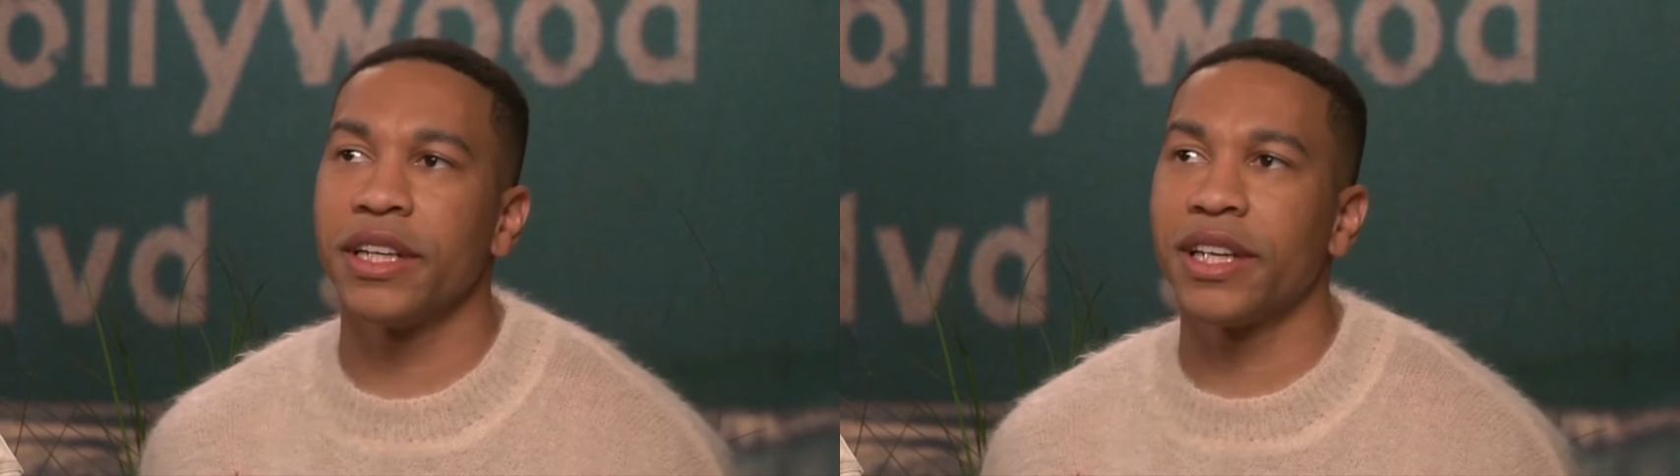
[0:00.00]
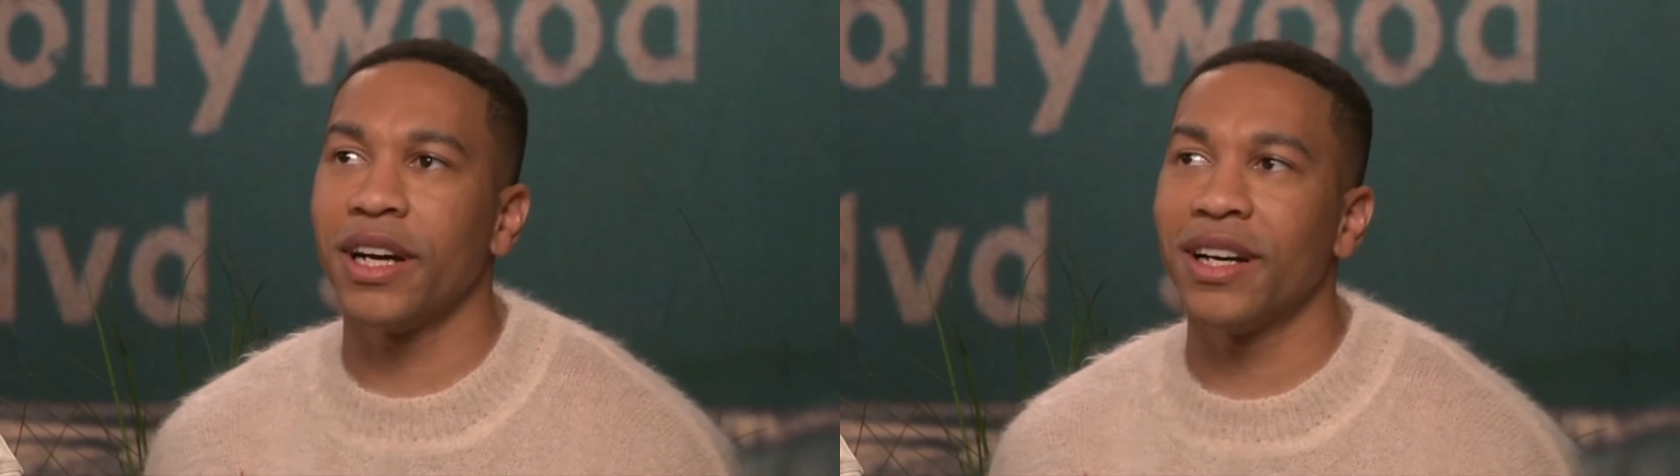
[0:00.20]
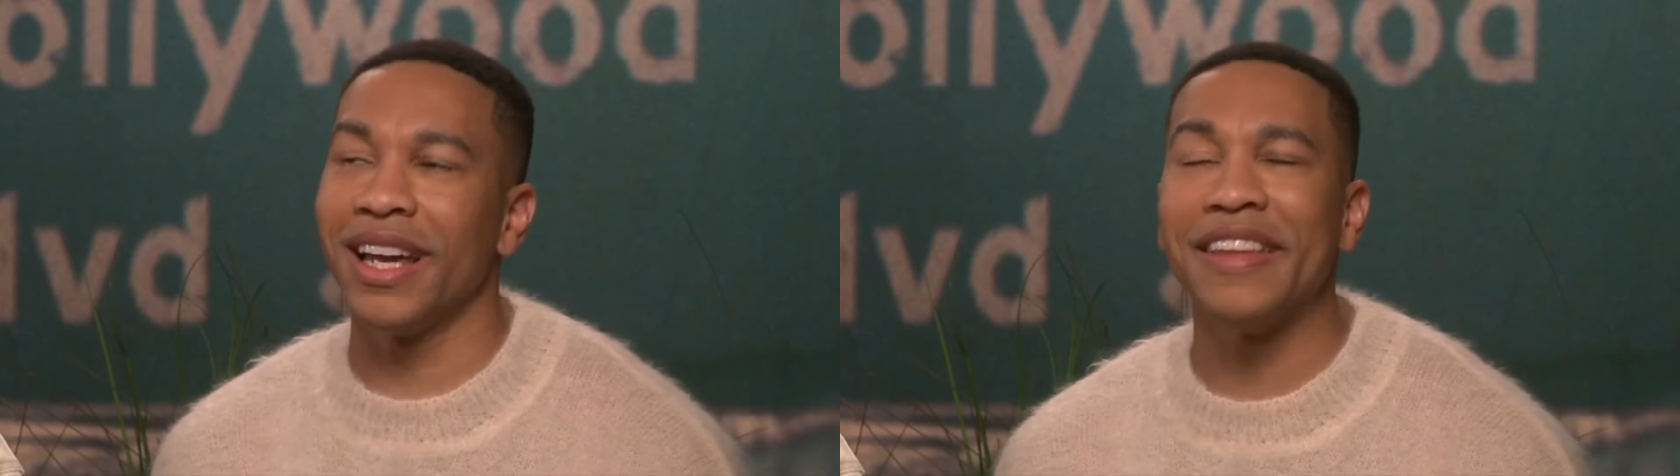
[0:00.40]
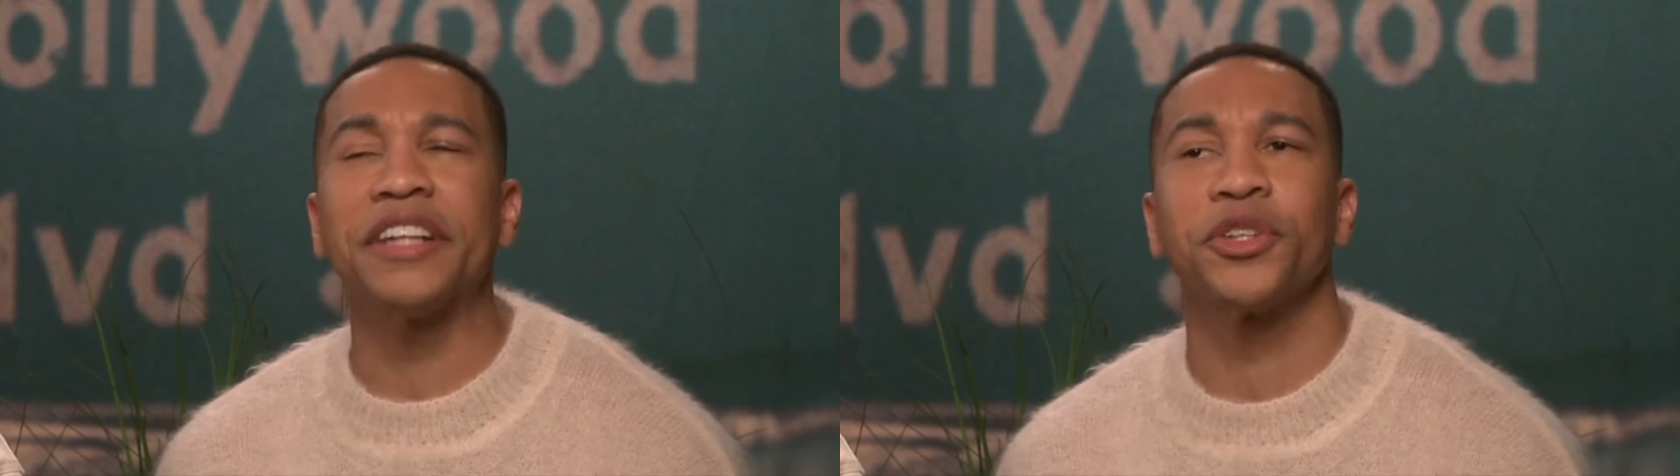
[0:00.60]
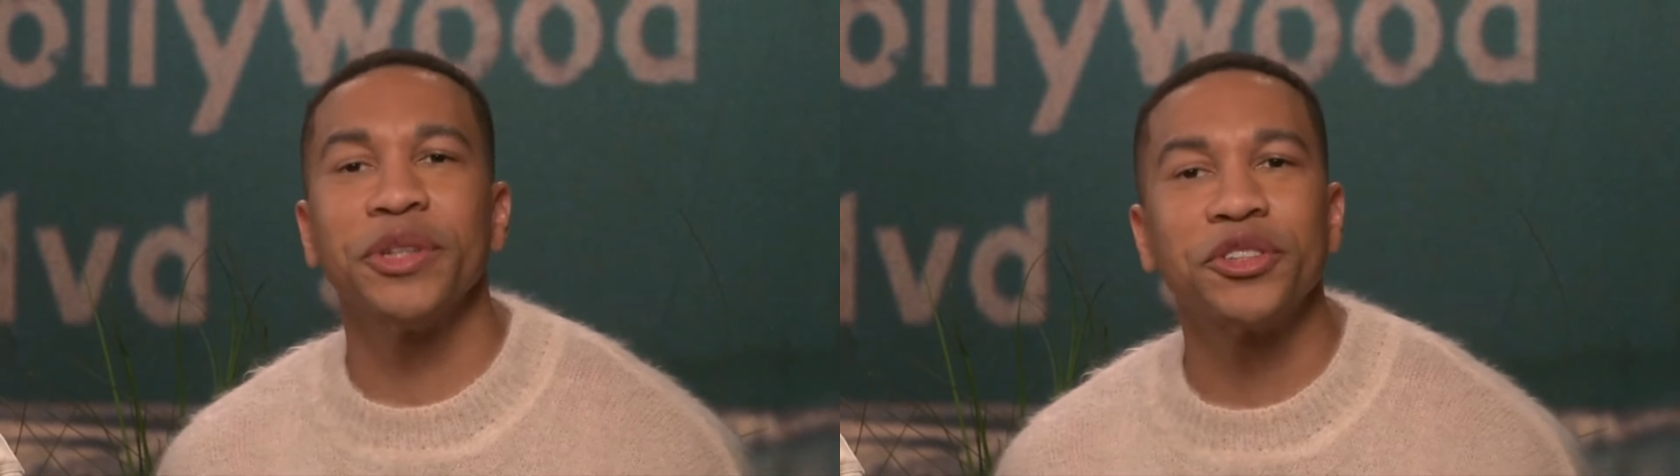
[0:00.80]
uh, and that's
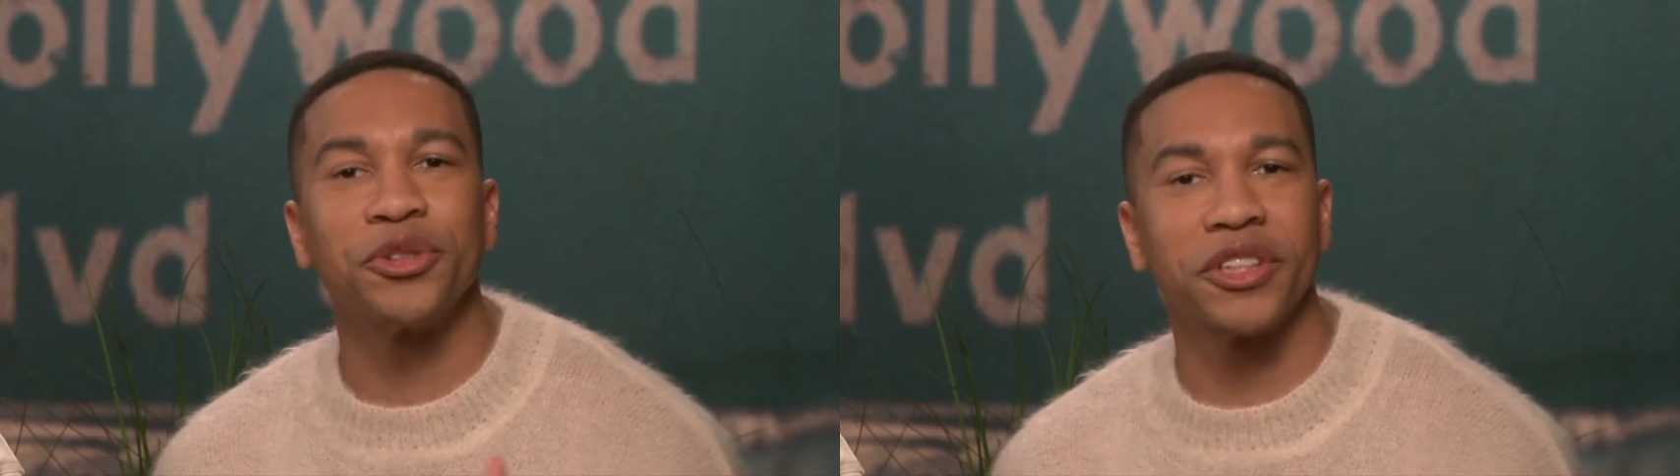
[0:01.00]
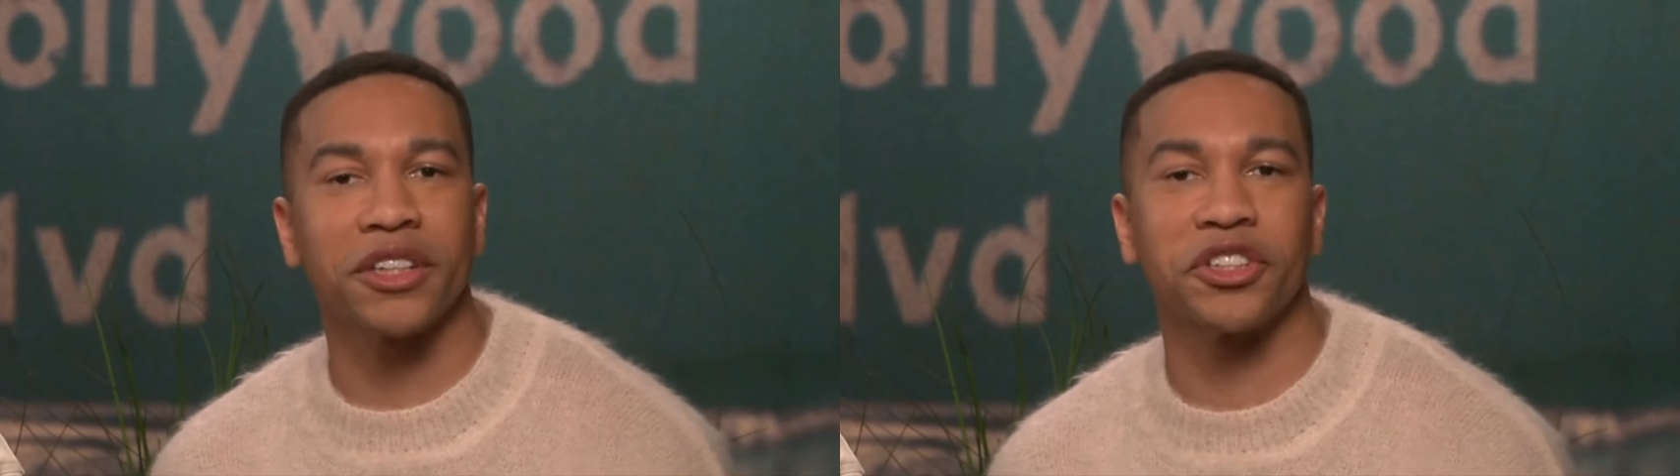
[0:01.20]
our introduction.